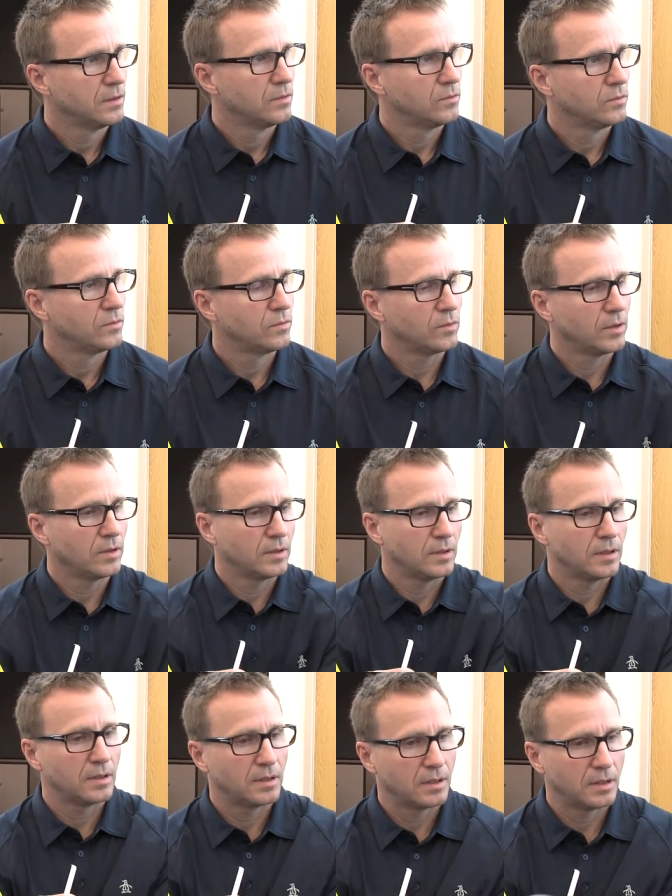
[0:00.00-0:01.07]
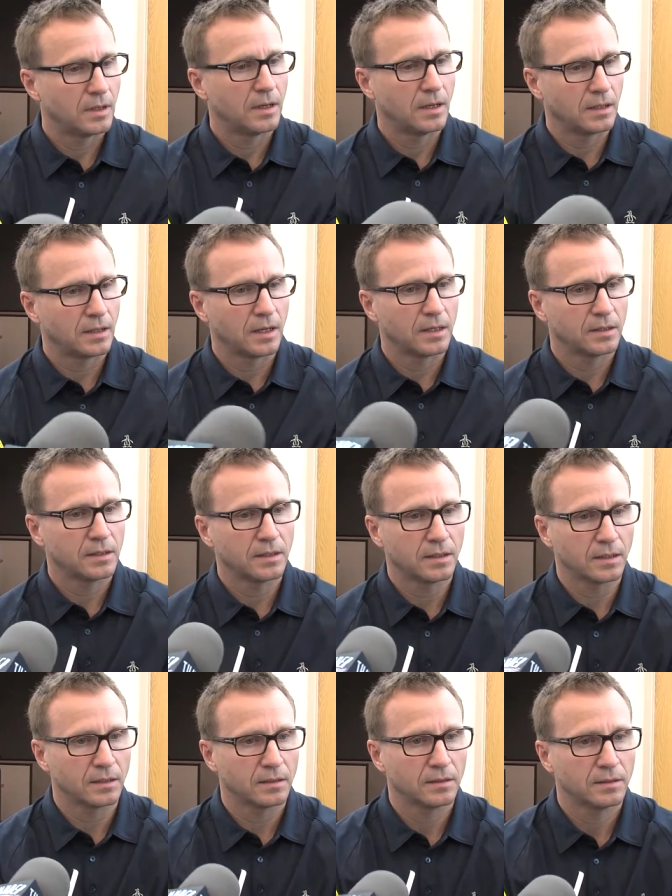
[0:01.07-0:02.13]
going and well, sort of I, I think
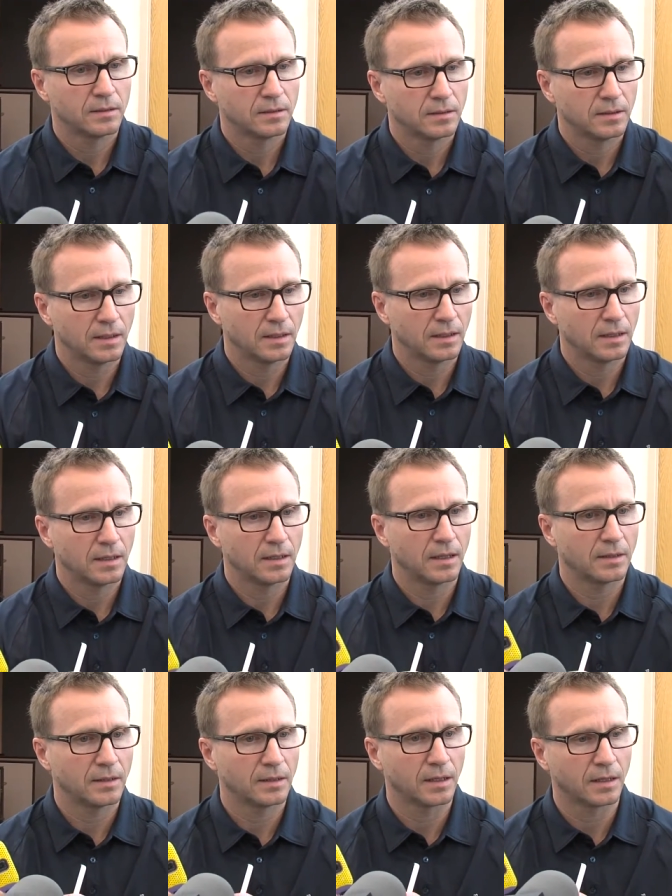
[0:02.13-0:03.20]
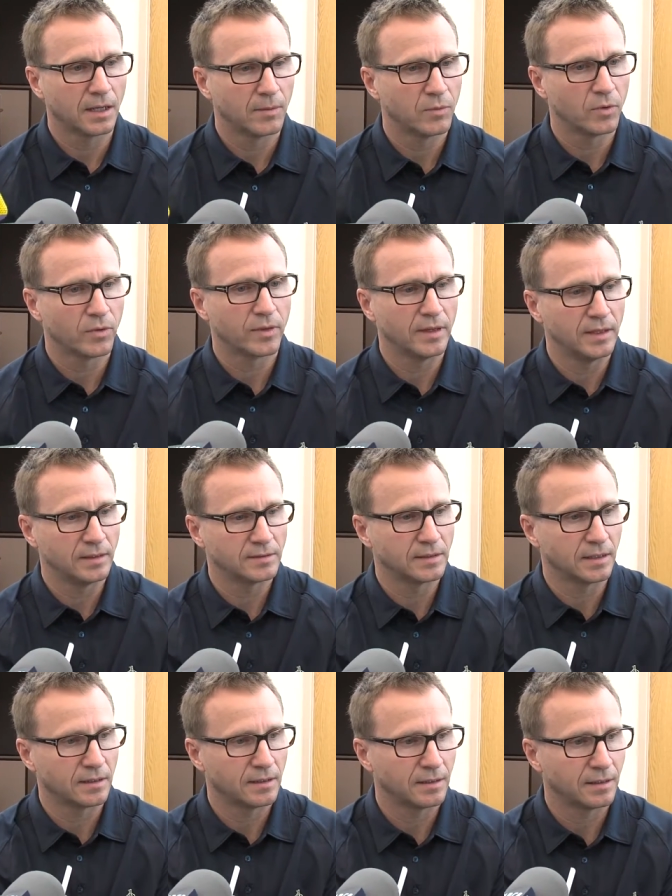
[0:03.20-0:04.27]
a, yeah, I, I, think a couple things
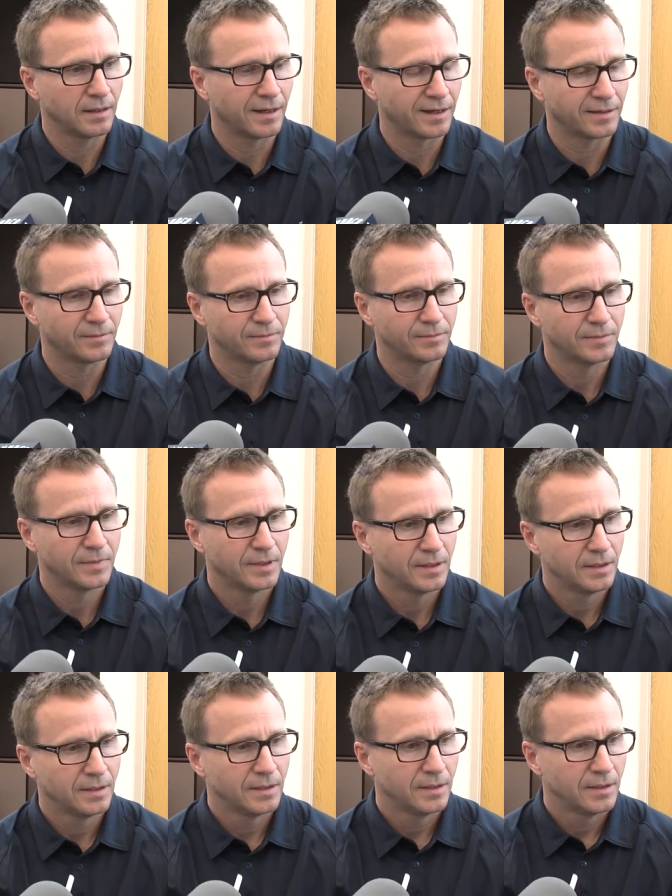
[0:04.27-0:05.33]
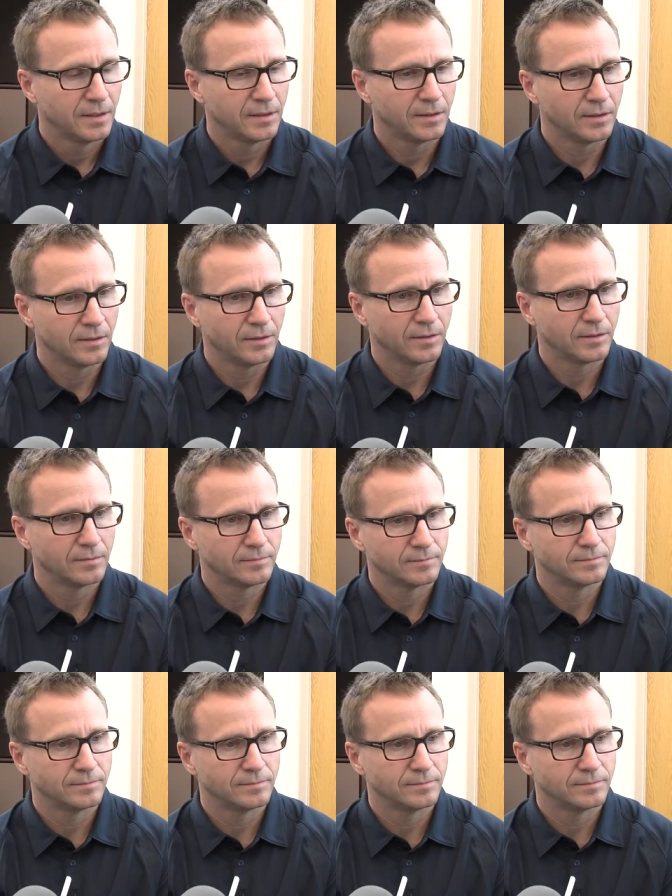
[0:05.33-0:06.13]
that got him, you know,